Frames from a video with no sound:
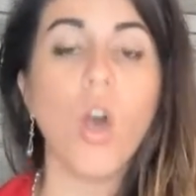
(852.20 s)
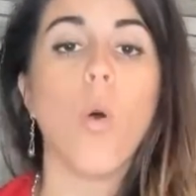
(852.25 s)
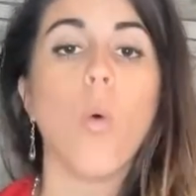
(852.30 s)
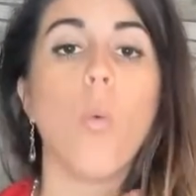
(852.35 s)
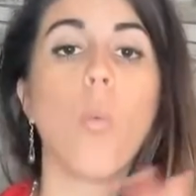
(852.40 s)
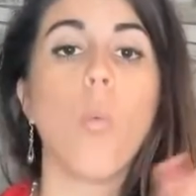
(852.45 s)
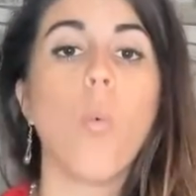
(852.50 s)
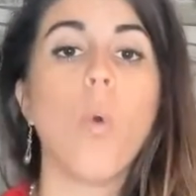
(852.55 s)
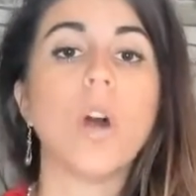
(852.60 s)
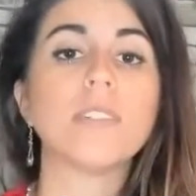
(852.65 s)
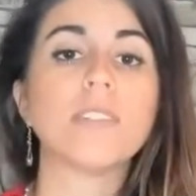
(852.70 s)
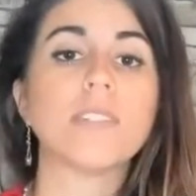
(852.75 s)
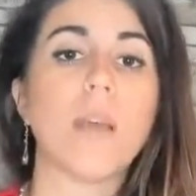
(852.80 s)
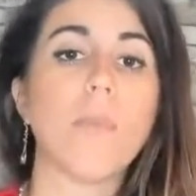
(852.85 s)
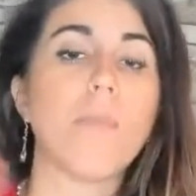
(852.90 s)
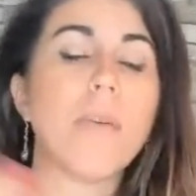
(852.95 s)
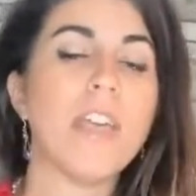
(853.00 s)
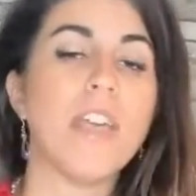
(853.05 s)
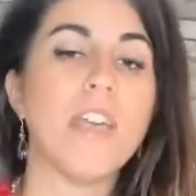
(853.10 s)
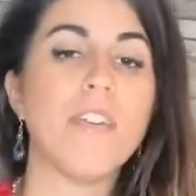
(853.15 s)
was a
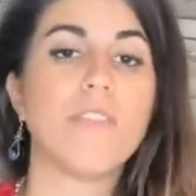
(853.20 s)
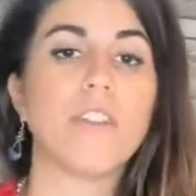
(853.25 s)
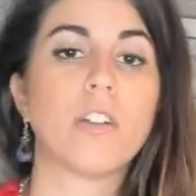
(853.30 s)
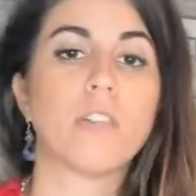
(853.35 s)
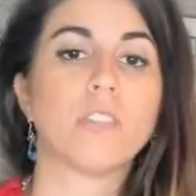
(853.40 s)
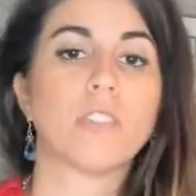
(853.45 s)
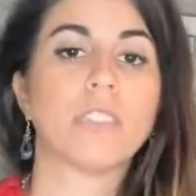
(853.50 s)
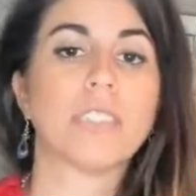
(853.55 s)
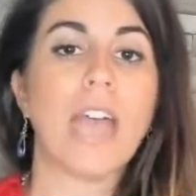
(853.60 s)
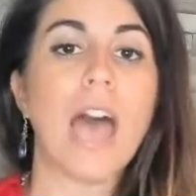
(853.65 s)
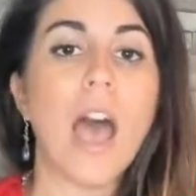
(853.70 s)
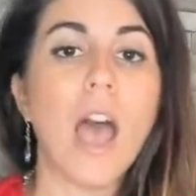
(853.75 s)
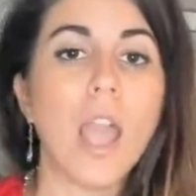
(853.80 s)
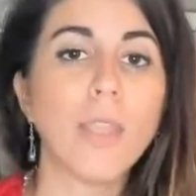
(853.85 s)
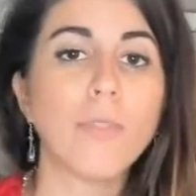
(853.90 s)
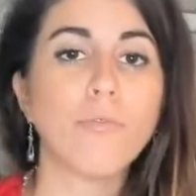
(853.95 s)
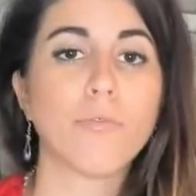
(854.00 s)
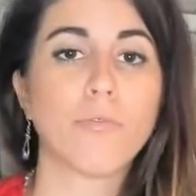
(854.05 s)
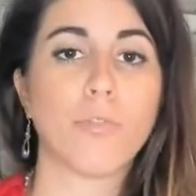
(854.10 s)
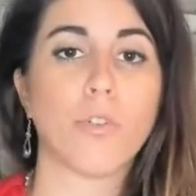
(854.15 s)
pivotal
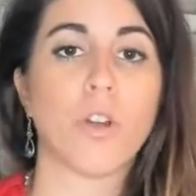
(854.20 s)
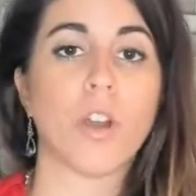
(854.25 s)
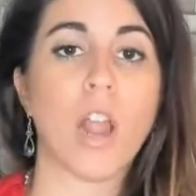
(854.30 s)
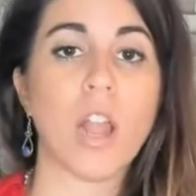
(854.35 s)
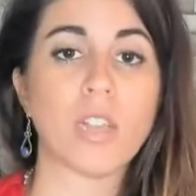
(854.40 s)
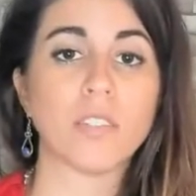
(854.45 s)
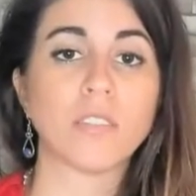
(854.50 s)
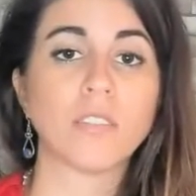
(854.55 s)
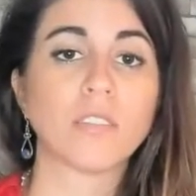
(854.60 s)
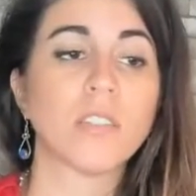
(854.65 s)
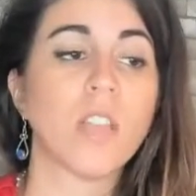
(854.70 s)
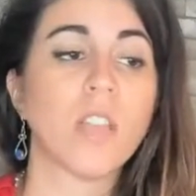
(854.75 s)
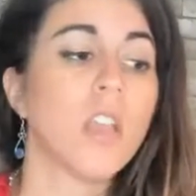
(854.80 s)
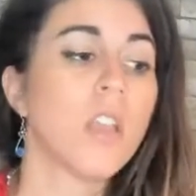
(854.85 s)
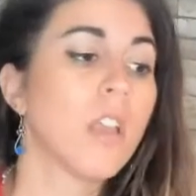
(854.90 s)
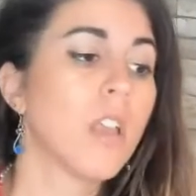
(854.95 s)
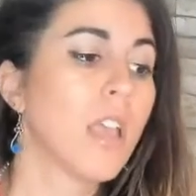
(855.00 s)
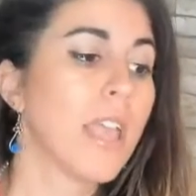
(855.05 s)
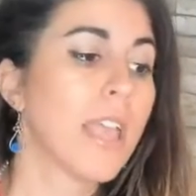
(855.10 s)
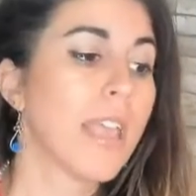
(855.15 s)
time for us
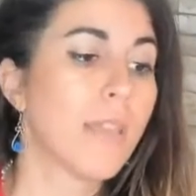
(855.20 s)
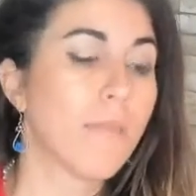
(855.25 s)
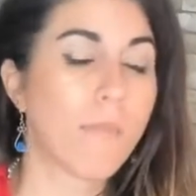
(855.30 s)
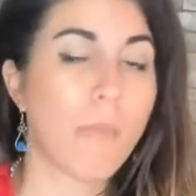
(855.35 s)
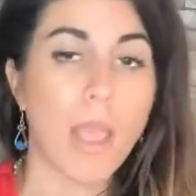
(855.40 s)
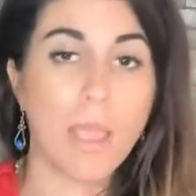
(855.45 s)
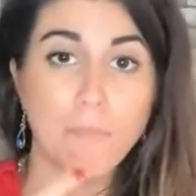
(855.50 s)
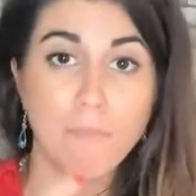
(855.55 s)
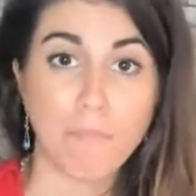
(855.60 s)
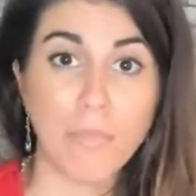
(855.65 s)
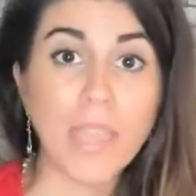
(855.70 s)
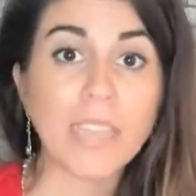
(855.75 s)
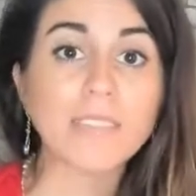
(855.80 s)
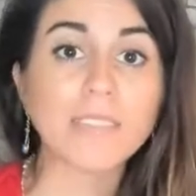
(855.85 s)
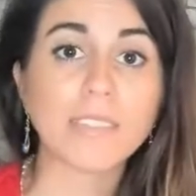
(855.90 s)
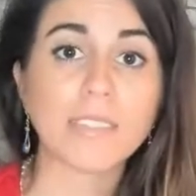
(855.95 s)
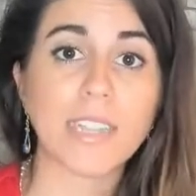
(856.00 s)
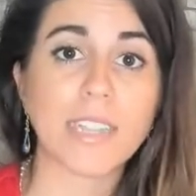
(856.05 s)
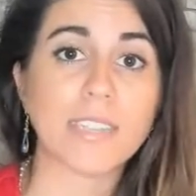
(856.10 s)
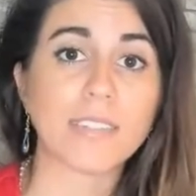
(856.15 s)
in my
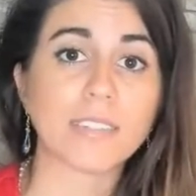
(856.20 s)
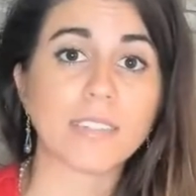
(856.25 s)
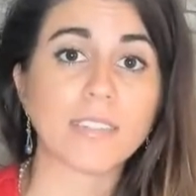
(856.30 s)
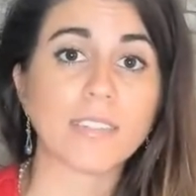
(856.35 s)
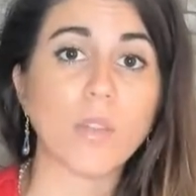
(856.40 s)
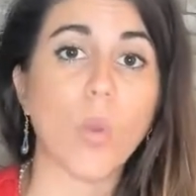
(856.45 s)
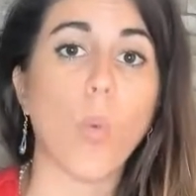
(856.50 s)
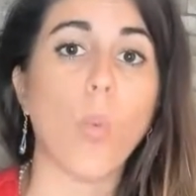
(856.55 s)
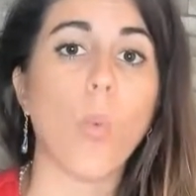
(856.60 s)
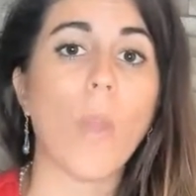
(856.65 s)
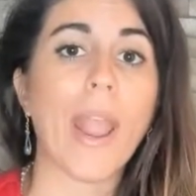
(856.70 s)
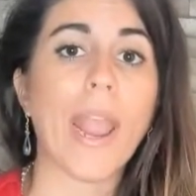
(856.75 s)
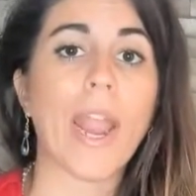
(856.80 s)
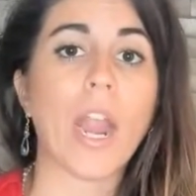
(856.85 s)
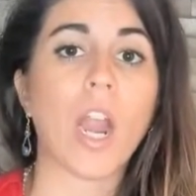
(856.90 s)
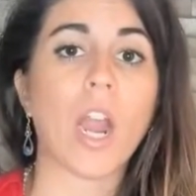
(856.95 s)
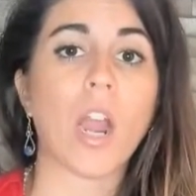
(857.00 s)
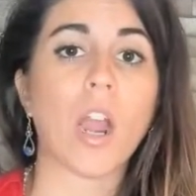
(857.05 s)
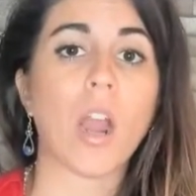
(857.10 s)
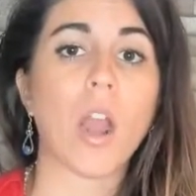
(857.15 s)
business,
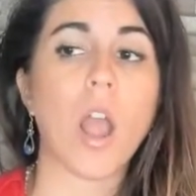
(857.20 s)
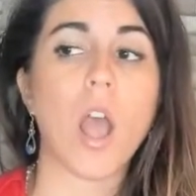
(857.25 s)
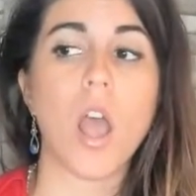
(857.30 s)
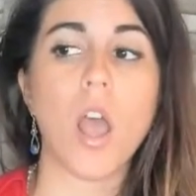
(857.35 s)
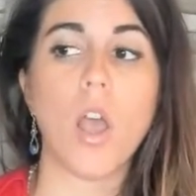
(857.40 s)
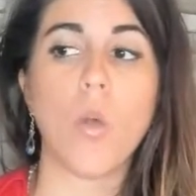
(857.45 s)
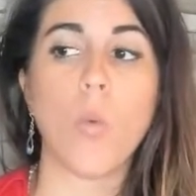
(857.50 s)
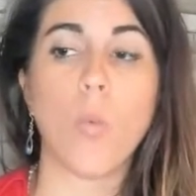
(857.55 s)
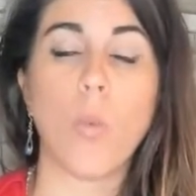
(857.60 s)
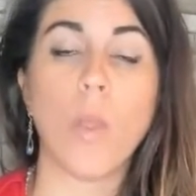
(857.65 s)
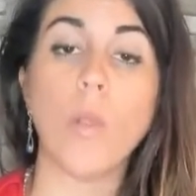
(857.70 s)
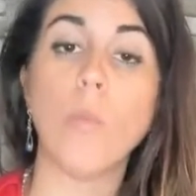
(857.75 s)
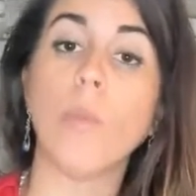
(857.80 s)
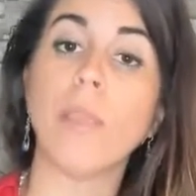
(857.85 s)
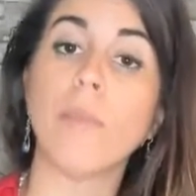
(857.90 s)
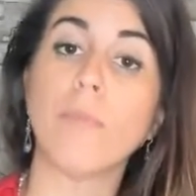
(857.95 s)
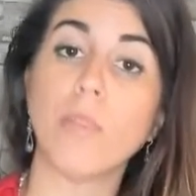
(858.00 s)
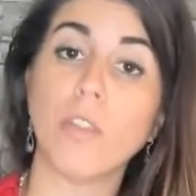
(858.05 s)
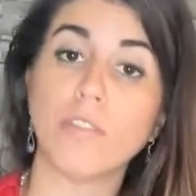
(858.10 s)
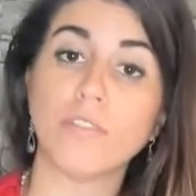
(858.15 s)
where when we
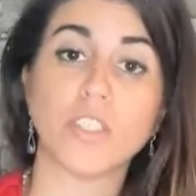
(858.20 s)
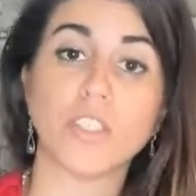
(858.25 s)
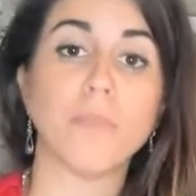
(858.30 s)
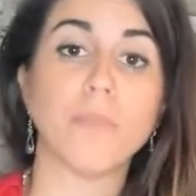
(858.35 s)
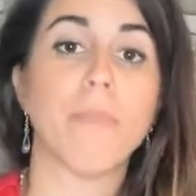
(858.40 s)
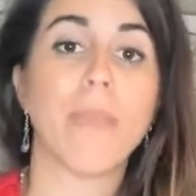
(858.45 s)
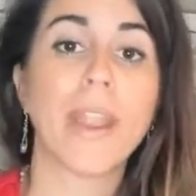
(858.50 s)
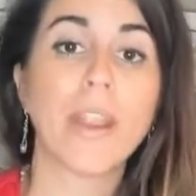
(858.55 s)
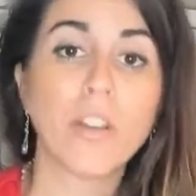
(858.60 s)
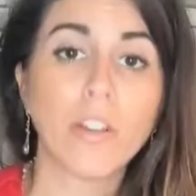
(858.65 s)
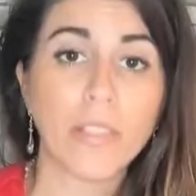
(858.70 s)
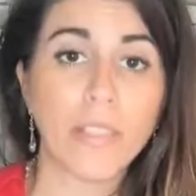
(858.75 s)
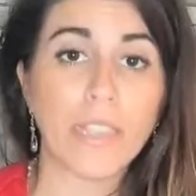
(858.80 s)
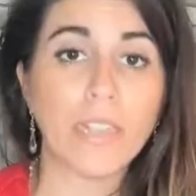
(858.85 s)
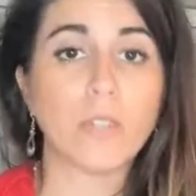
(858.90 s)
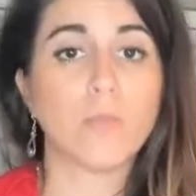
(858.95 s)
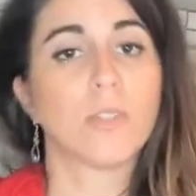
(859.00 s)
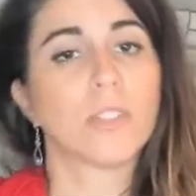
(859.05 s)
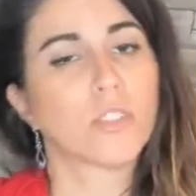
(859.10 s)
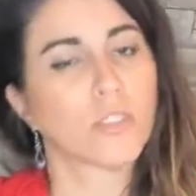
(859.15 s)
moved to
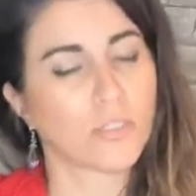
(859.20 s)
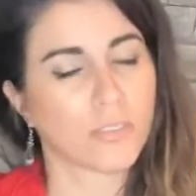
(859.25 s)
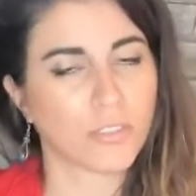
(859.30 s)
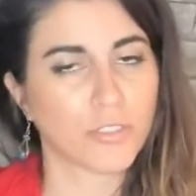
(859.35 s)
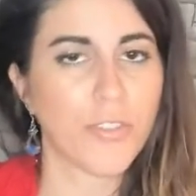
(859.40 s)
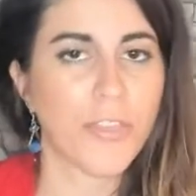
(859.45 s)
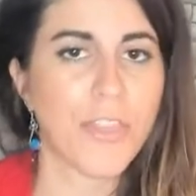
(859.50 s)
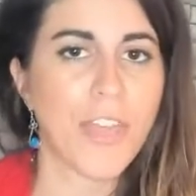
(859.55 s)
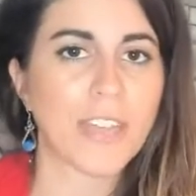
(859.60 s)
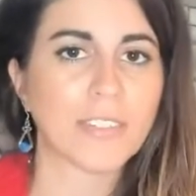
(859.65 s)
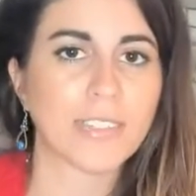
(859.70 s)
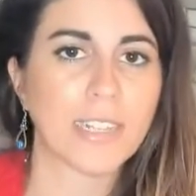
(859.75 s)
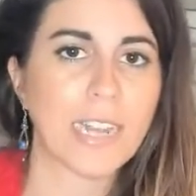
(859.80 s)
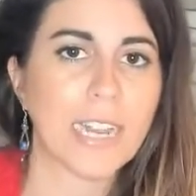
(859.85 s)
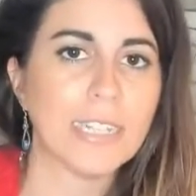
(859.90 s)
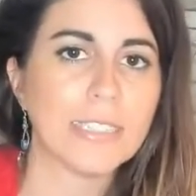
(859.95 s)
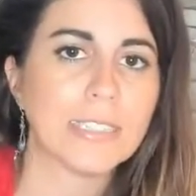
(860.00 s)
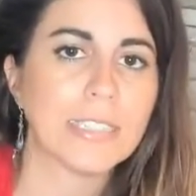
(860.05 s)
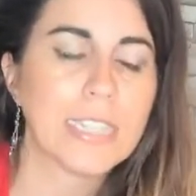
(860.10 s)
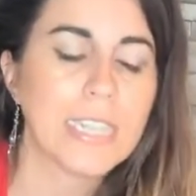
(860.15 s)
Maryland, which was
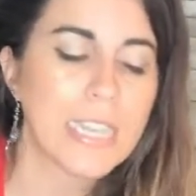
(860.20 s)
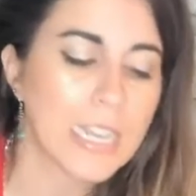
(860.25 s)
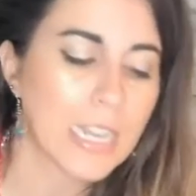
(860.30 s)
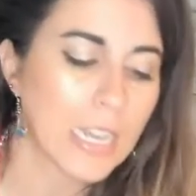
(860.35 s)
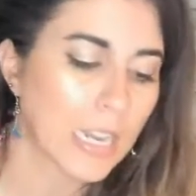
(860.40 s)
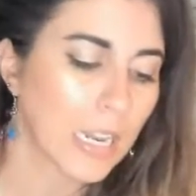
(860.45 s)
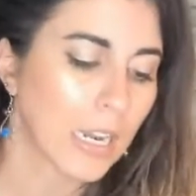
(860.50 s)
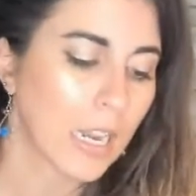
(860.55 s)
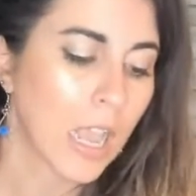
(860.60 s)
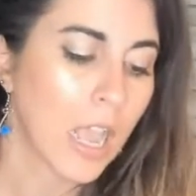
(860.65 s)
2018,